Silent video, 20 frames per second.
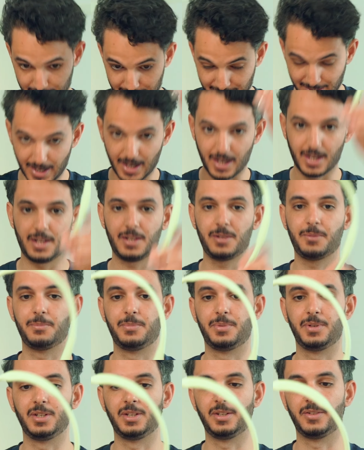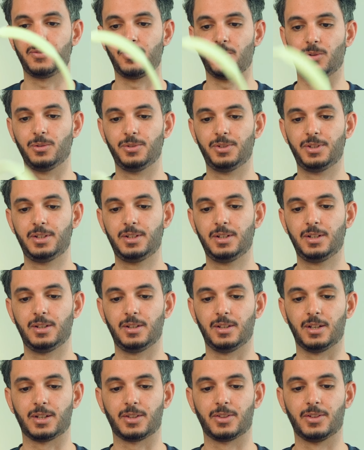It can be folded
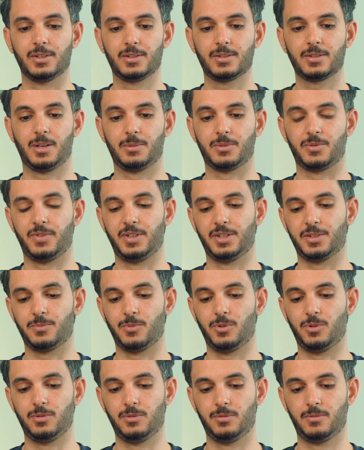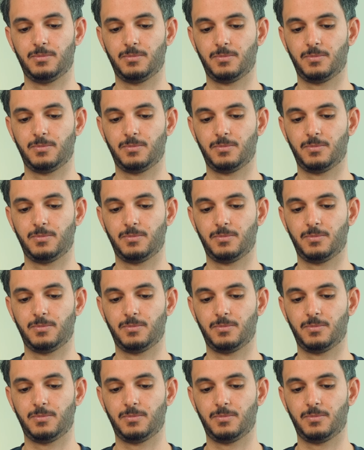like this. It comes very small.